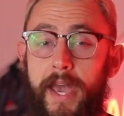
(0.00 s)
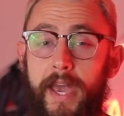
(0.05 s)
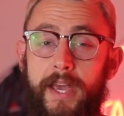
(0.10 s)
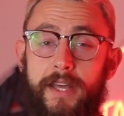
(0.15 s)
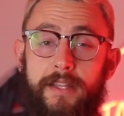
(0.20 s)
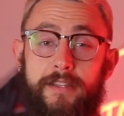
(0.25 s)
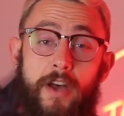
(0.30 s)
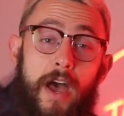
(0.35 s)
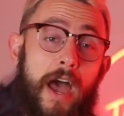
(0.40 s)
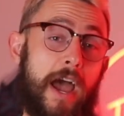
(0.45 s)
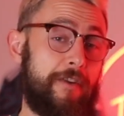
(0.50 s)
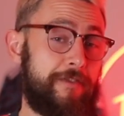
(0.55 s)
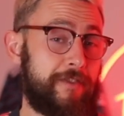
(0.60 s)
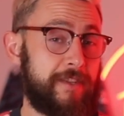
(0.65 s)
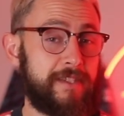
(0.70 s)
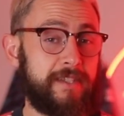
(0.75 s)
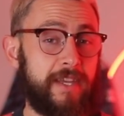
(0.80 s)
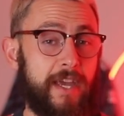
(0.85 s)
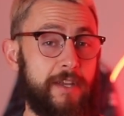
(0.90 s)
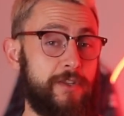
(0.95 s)
and I have to
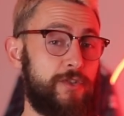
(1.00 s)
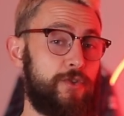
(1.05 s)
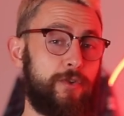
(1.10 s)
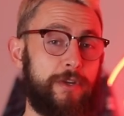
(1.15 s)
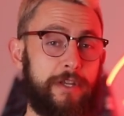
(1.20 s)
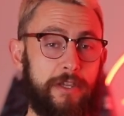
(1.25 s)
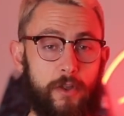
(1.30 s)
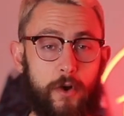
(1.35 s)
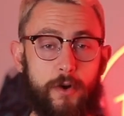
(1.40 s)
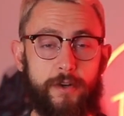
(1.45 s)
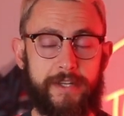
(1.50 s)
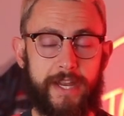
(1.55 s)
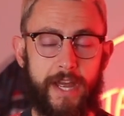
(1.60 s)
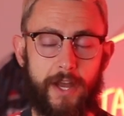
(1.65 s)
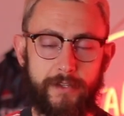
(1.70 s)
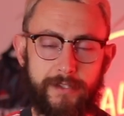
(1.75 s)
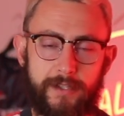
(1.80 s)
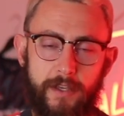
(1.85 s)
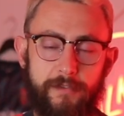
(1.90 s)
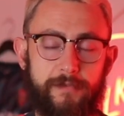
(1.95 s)
say during
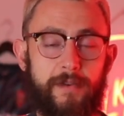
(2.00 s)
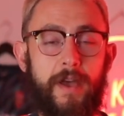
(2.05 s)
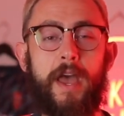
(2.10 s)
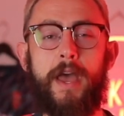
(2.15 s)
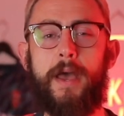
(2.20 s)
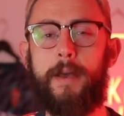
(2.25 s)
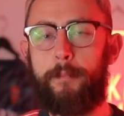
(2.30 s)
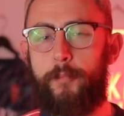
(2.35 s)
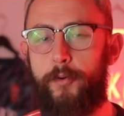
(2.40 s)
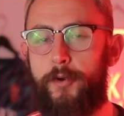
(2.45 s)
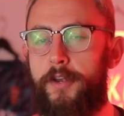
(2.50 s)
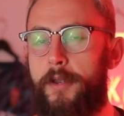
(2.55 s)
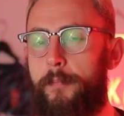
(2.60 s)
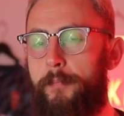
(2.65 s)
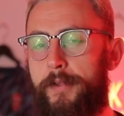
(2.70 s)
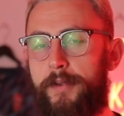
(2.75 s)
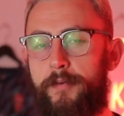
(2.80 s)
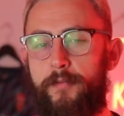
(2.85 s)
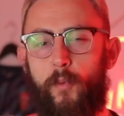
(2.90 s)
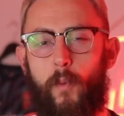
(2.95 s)
lockdowns, I've put on a
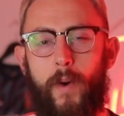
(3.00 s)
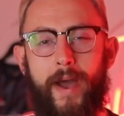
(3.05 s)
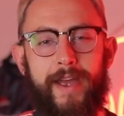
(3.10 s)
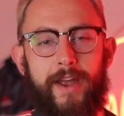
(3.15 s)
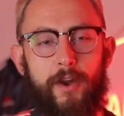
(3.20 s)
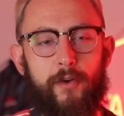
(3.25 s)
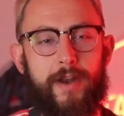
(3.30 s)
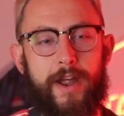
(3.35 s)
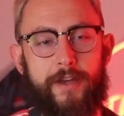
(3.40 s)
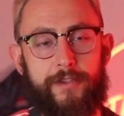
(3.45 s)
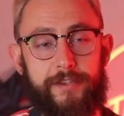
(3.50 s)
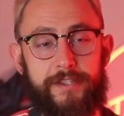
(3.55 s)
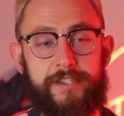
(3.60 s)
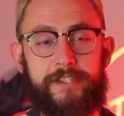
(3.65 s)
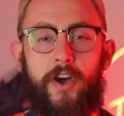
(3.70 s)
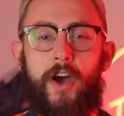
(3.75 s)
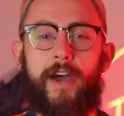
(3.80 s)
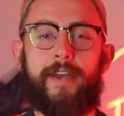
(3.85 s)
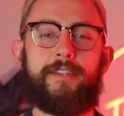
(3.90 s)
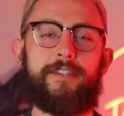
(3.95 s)
bit of a weight around the
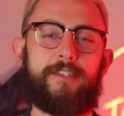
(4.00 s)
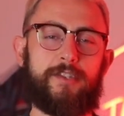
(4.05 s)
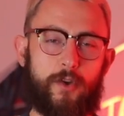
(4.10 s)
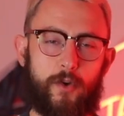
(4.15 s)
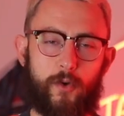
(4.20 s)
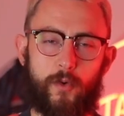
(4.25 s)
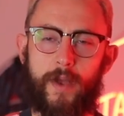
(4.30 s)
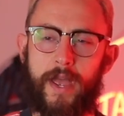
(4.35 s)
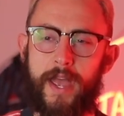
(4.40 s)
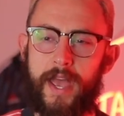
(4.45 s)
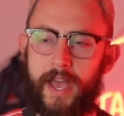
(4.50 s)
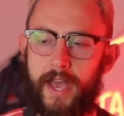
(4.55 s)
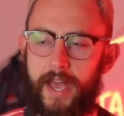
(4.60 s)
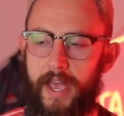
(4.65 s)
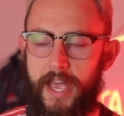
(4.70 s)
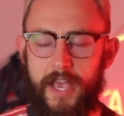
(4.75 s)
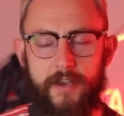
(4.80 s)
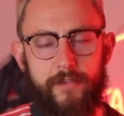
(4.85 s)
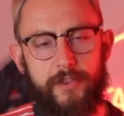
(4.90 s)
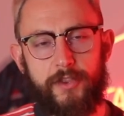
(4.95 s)
sides. So
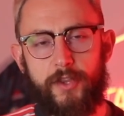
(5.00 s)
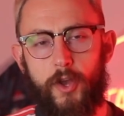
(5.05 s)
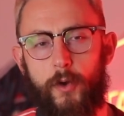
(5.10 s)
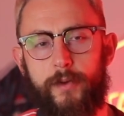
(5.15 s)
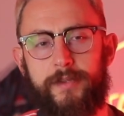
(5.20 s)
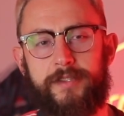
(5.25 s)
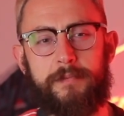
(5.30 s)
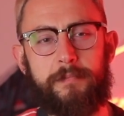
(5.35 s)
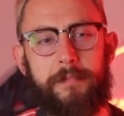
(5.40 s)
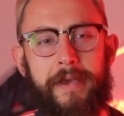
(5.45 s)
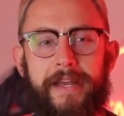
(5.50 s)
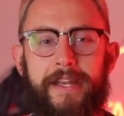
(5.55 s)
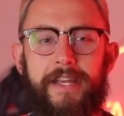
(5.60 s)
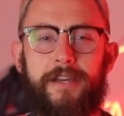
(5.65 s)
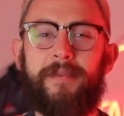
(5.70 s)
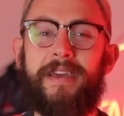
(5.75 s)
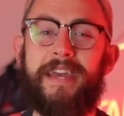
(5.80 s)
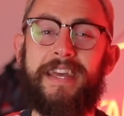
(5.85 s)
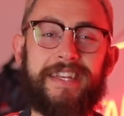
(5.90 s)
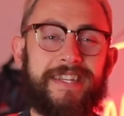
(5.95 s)
even though it's a
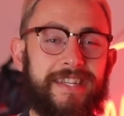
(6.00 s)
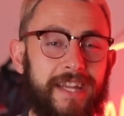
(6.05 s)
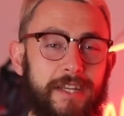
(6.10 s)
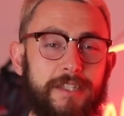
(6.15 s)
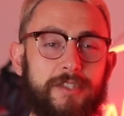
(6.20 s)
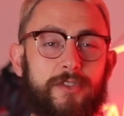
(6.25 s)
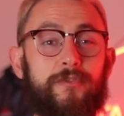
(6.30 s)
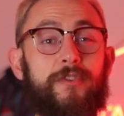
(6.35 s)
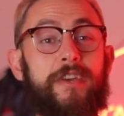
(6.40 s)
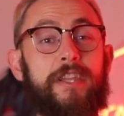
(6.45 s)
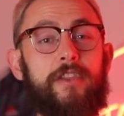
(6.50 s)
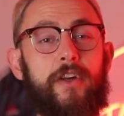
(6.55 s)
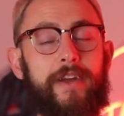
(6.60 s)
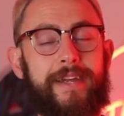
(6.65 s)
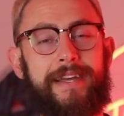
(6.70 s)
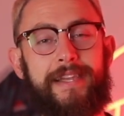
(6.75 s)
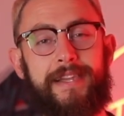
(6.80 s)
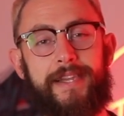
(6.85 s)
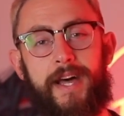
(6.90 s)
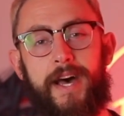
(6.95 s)
medium, it does fit
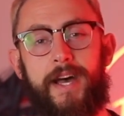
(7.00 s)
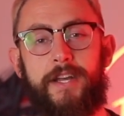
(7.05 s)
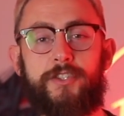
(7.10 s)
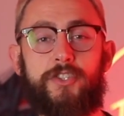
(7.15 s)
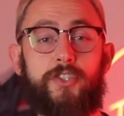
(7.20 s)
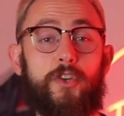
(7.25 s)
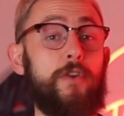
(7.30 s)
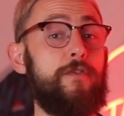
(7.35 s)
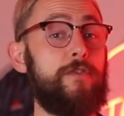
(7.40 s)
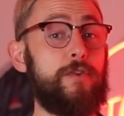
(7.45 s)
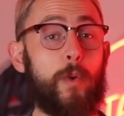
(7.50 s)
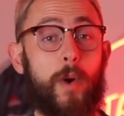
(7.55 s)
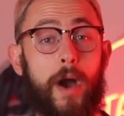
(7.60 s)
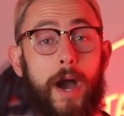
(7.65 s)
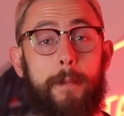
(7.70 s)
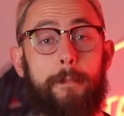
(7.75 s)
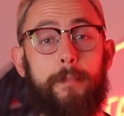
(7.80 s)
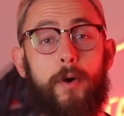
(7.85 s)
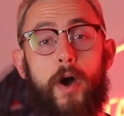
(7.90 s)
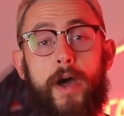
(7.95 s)
like a large. So if you
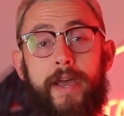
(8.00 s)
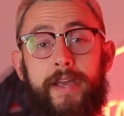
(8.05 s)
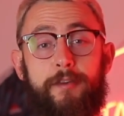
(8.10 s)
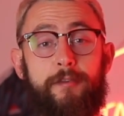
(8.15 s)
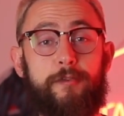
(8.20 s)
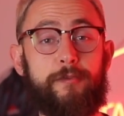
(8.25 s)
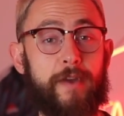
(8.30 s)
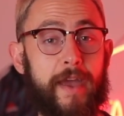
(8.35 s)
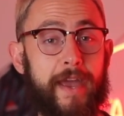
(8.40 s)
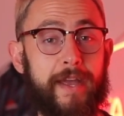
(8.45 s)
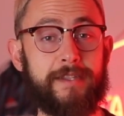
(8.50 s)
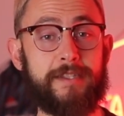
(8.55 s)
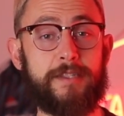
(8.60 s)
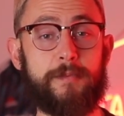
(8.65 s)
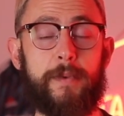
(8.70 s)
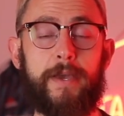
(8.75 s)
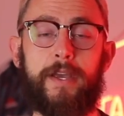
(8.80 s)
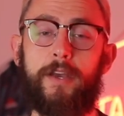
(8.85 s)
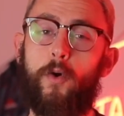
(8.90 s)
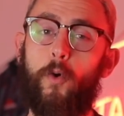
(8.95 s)
are buying a fan
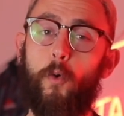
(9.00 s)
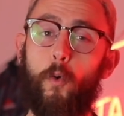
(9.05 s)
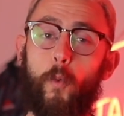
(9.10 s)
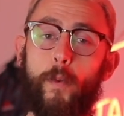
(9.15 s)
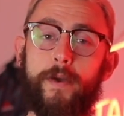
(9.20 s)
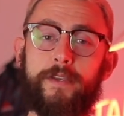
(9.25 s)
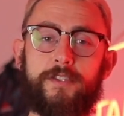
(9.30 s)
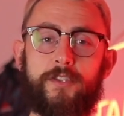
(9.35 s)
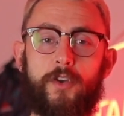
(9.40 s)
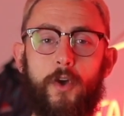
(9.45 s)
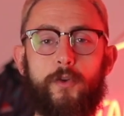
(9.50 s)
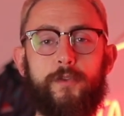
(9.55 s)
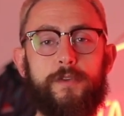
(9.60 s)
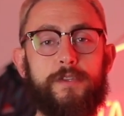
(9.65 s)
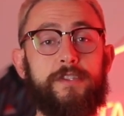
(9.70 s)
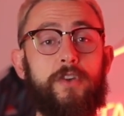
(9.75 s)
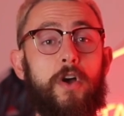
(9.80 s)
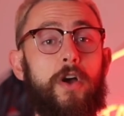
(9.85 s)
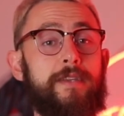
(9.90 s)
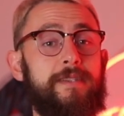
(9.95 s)
spec, always go the
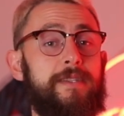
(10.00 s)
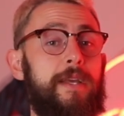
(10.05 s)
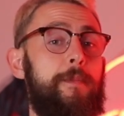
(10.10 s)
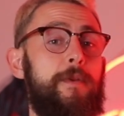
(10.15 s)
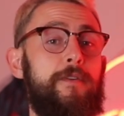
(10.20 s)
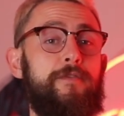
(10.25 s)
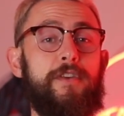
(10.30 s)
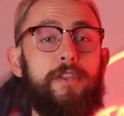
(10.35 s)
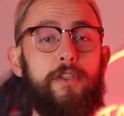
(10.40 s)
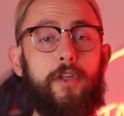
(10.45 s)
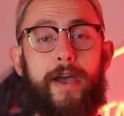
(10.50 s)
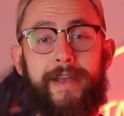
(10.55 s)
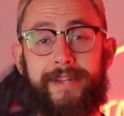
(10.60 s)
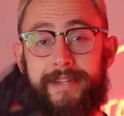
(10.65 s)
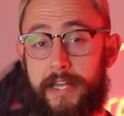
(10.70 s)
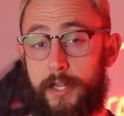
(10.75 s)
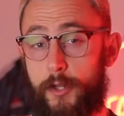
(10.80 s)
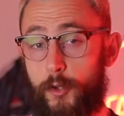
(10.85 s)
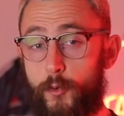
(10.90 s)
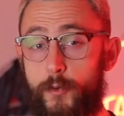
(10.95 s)
size up if you like
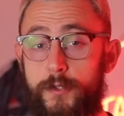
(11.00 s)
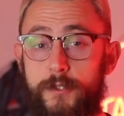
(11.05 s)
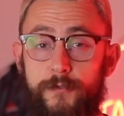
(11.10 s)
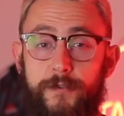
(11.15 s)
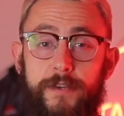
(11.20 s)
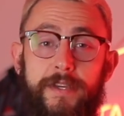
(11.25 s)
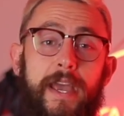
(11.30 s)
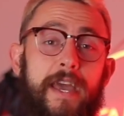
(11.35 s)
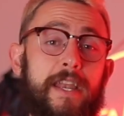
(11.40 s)
that loose fit.